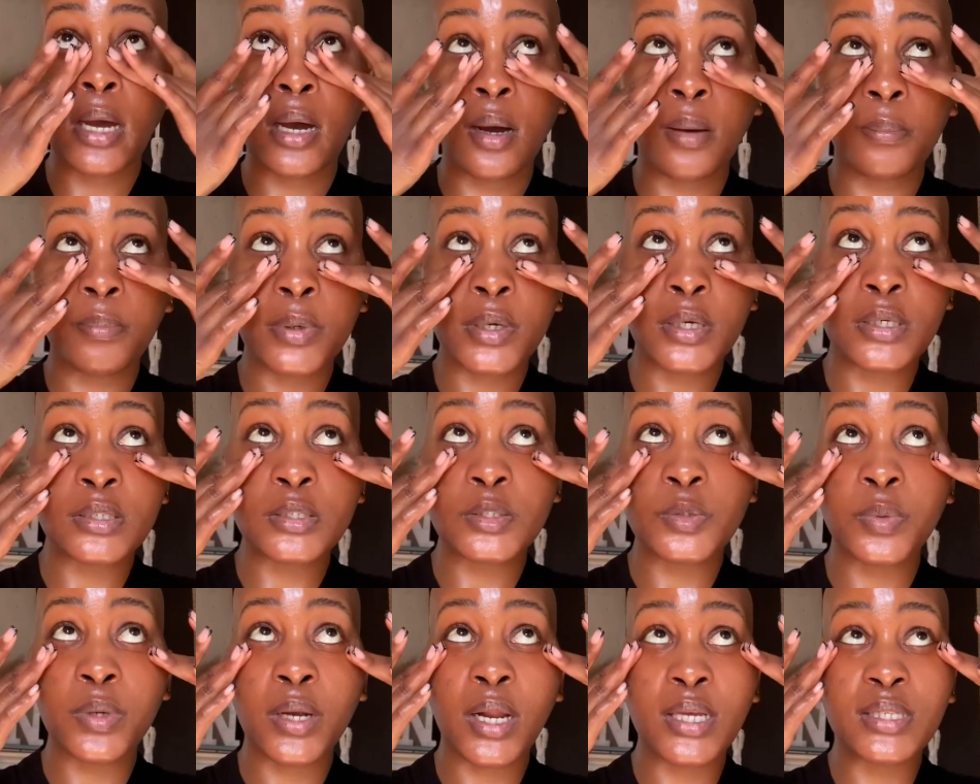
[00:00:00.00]

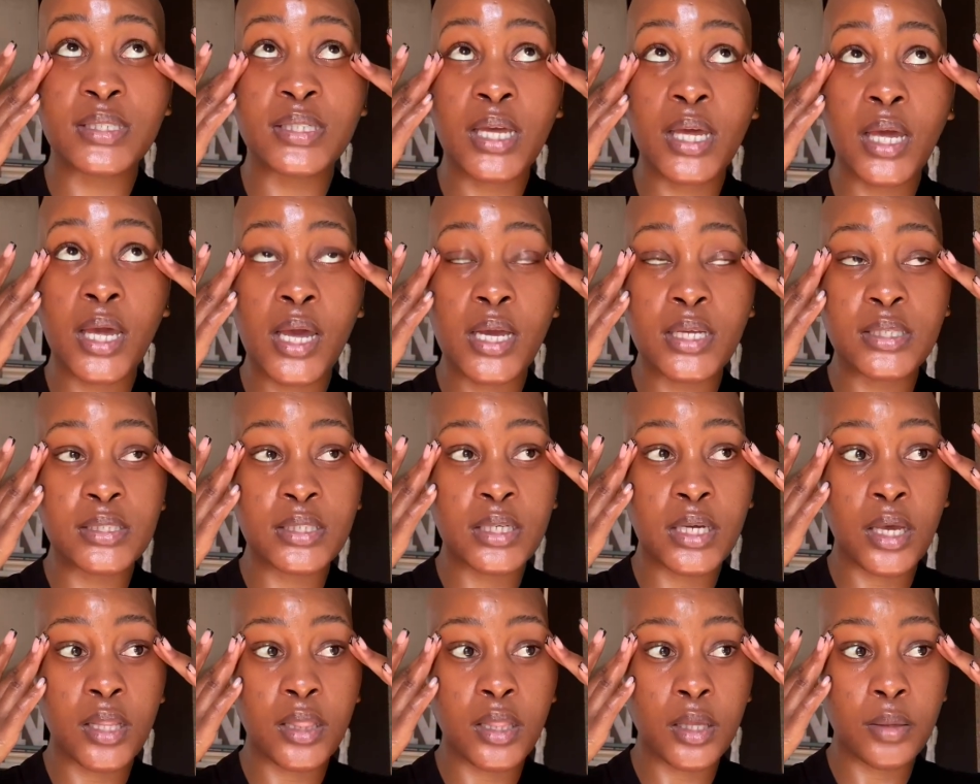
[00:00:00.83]
because when I say
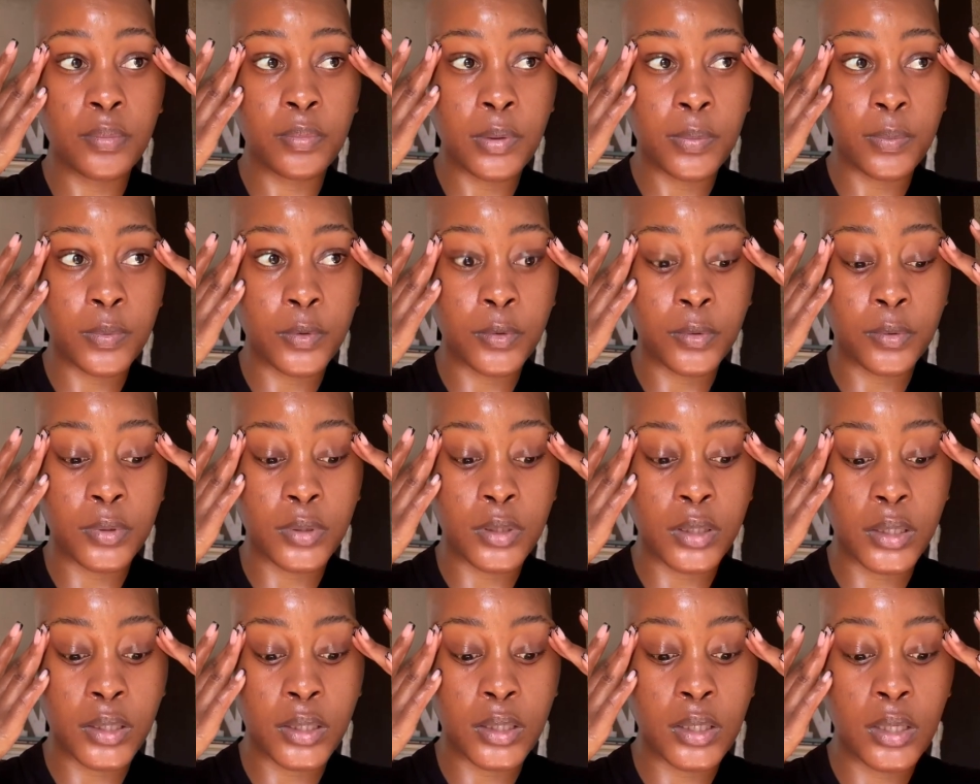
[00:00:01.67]
hectic, I think people will
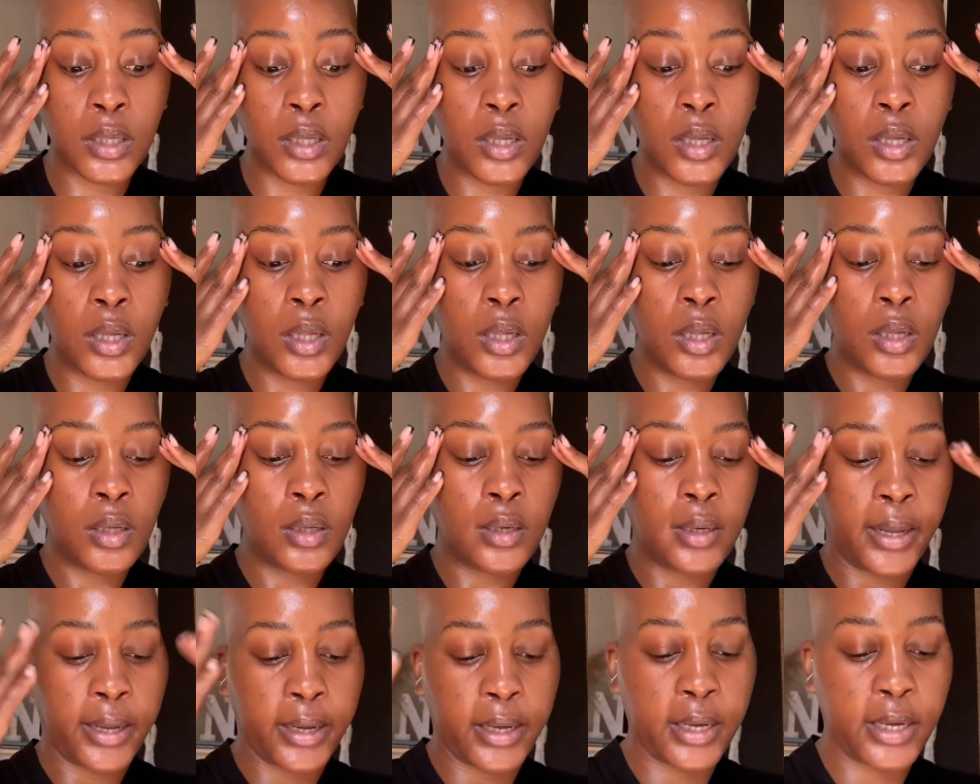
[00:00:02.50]
think
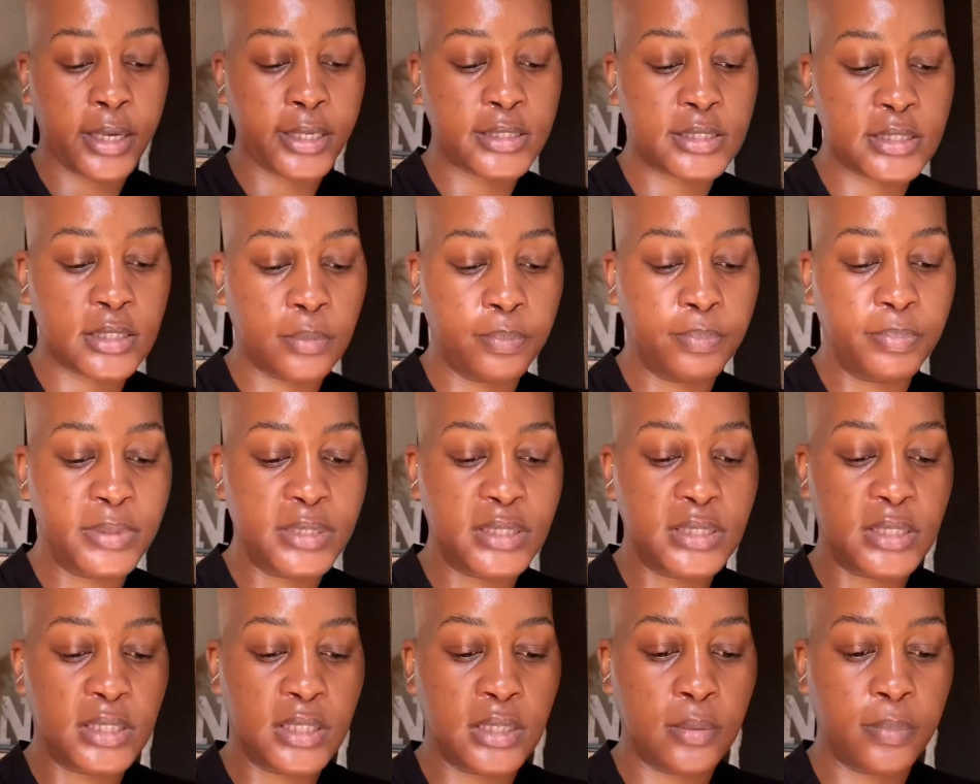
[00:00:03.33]
like hectic
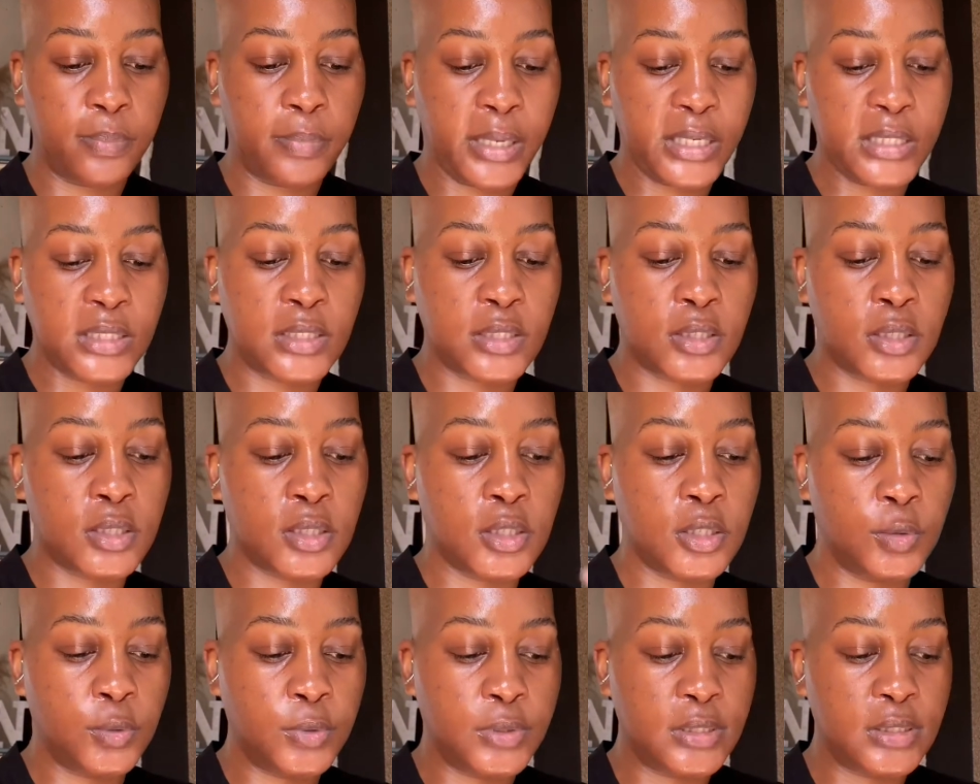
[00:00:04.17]
busy, but
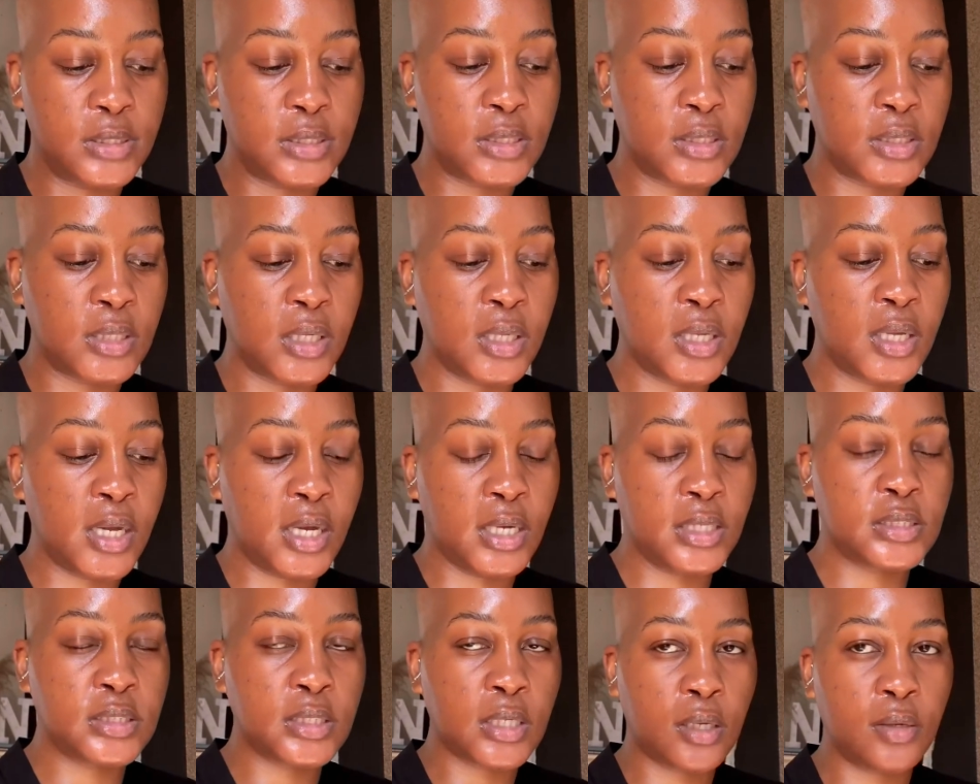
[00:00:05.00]
it was
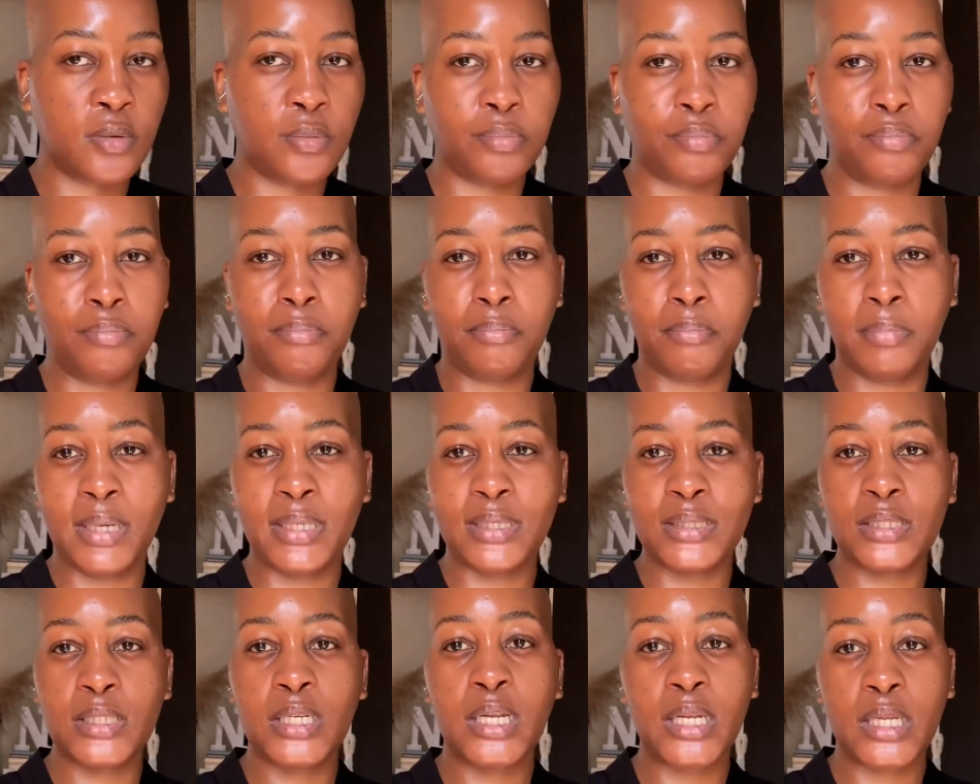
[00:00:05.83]
hectic
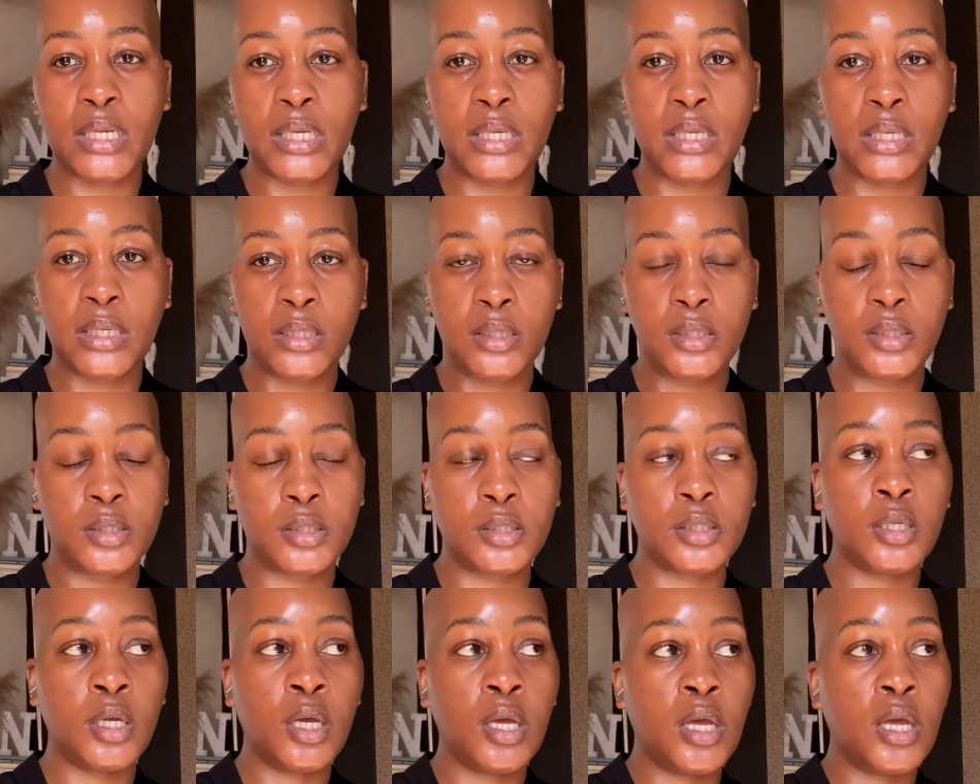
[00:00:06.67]
mentally and
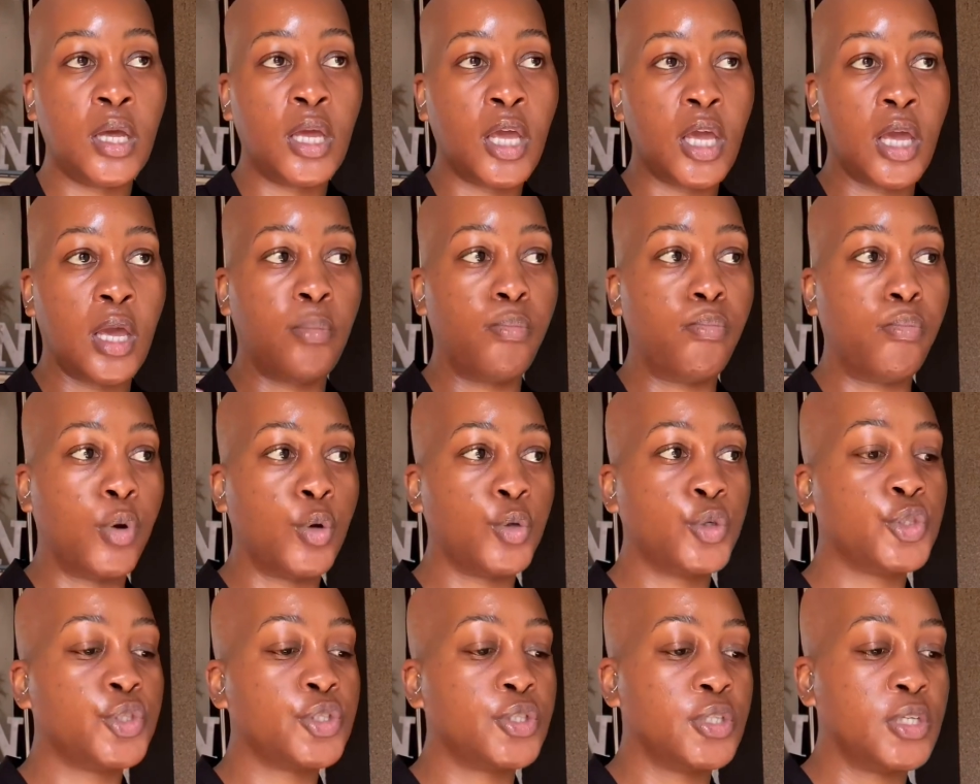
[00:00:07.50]

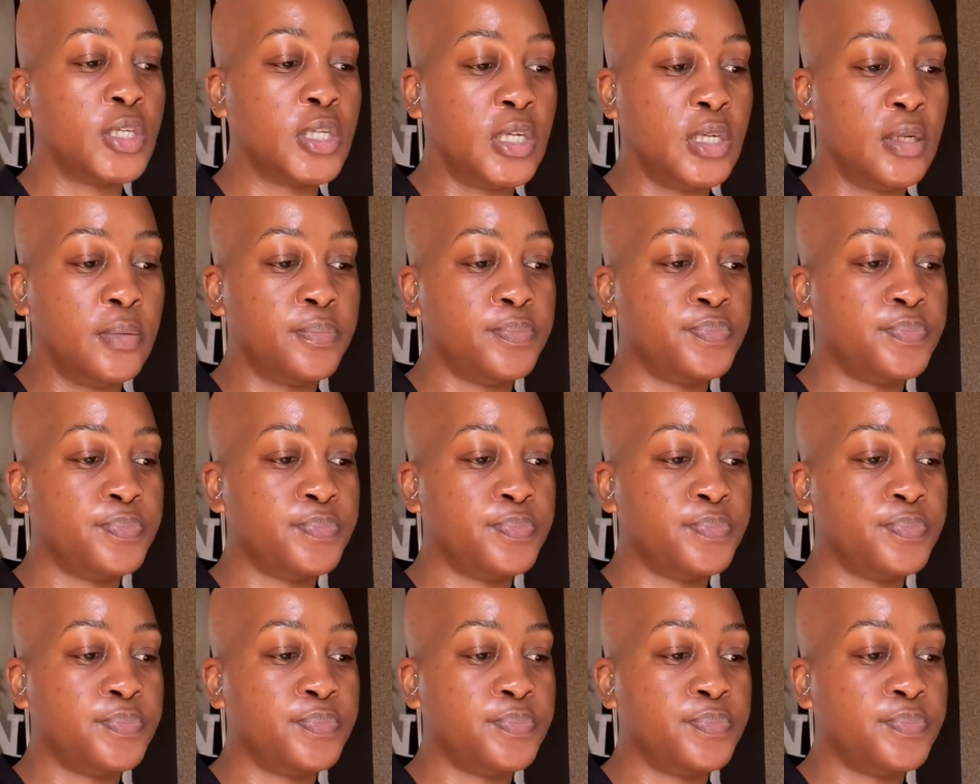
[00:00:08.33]
emotionally.